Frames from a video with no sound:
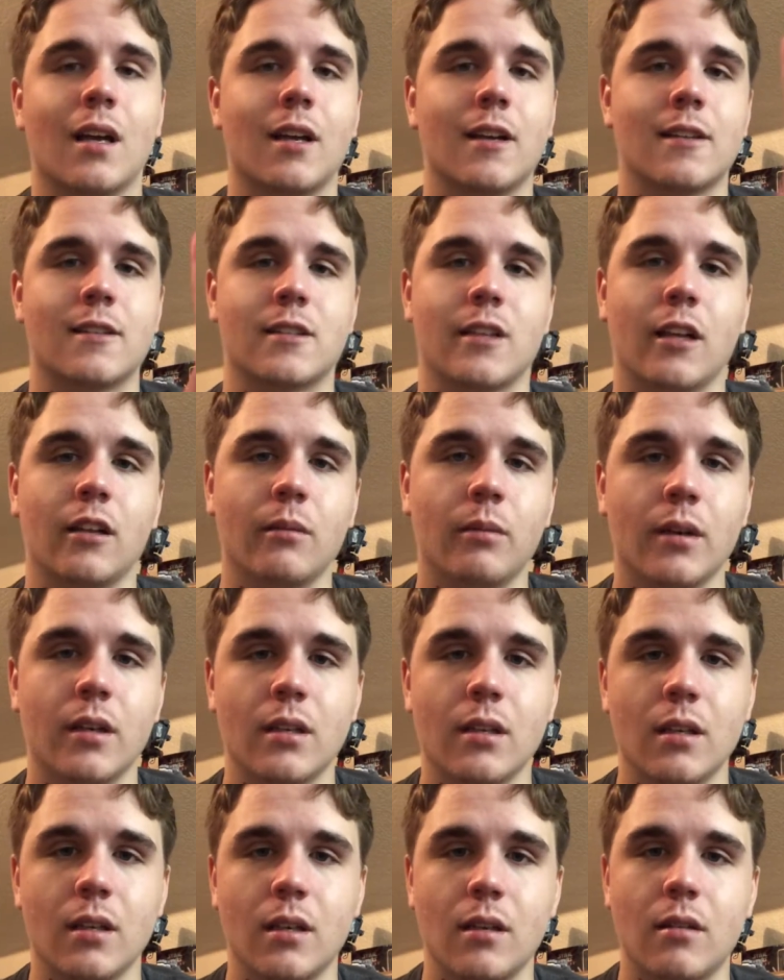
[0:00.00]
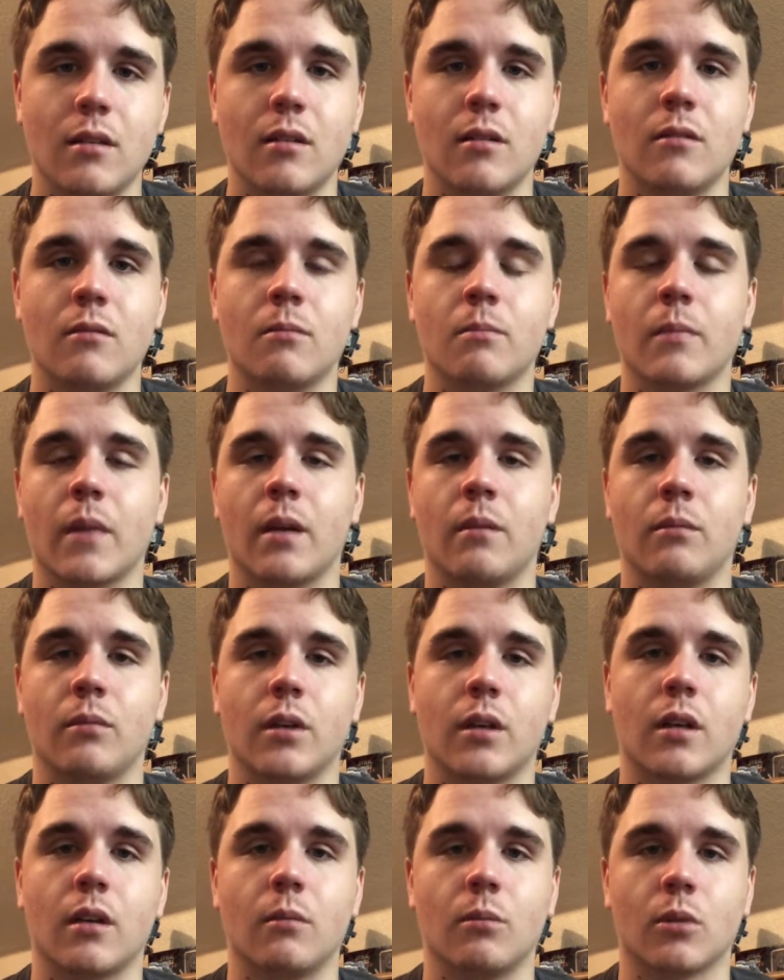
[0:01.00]
Celebrating the EU and
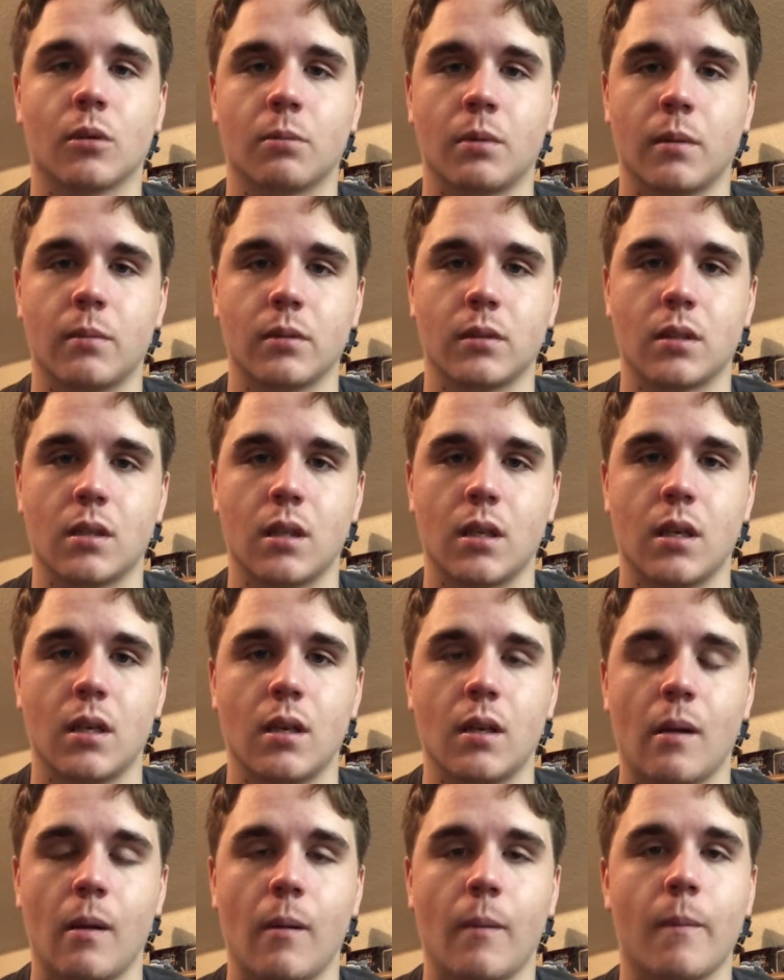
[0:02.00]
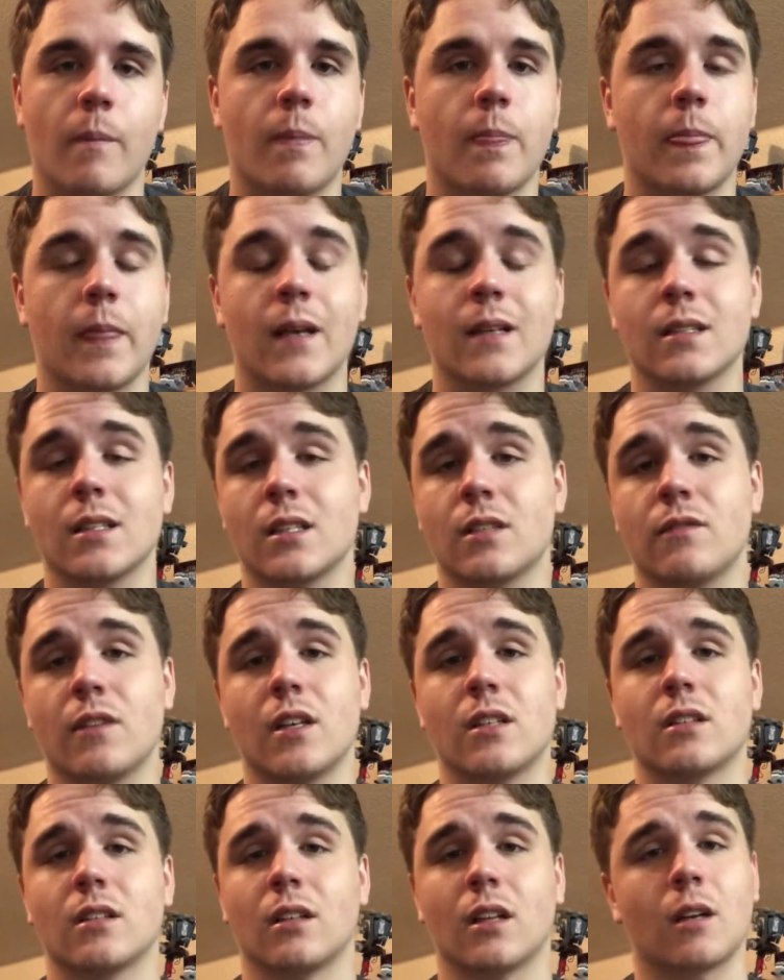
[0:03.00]
bringing more people to the EU. Because let's
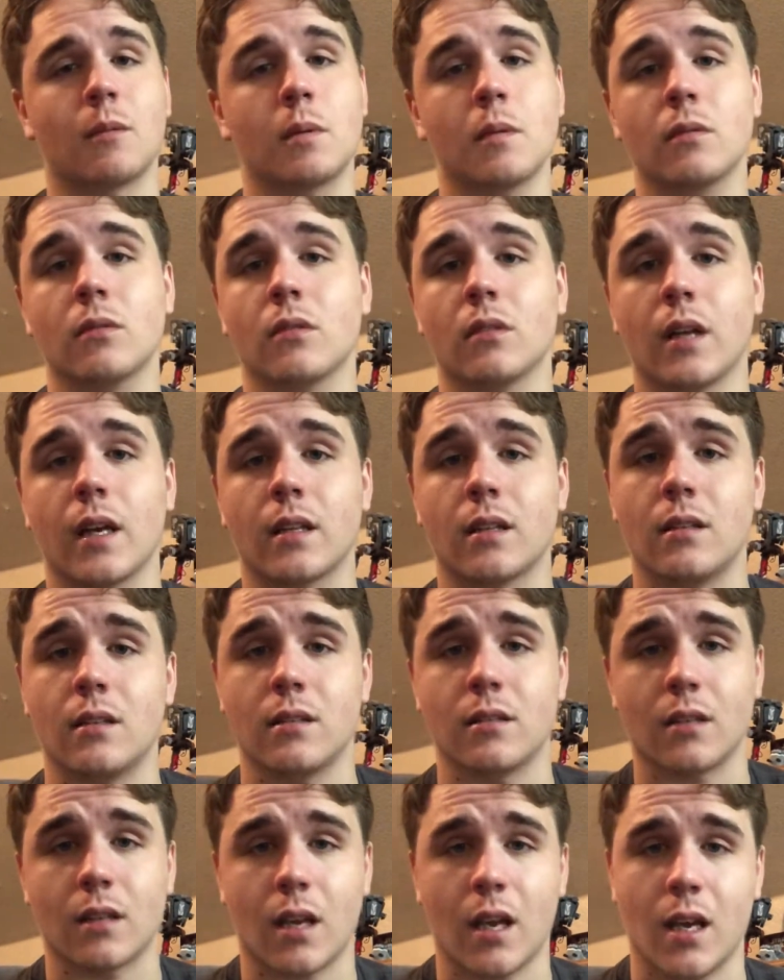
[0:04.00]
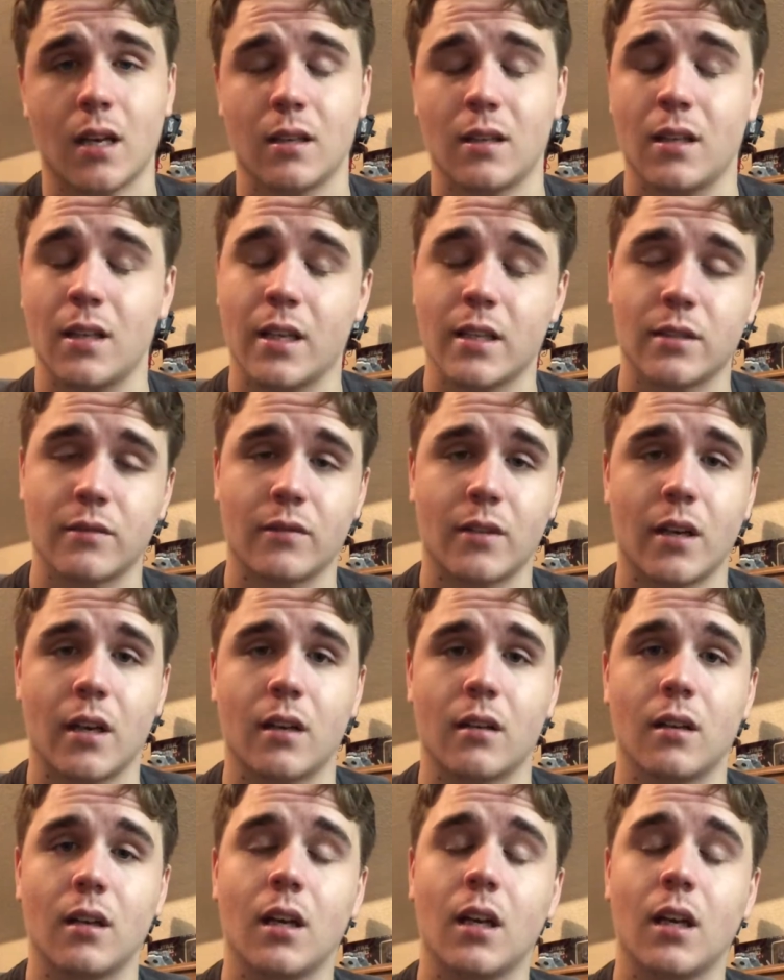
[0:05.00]
face it, a lot of people don't like the Disney canon, and that's fine.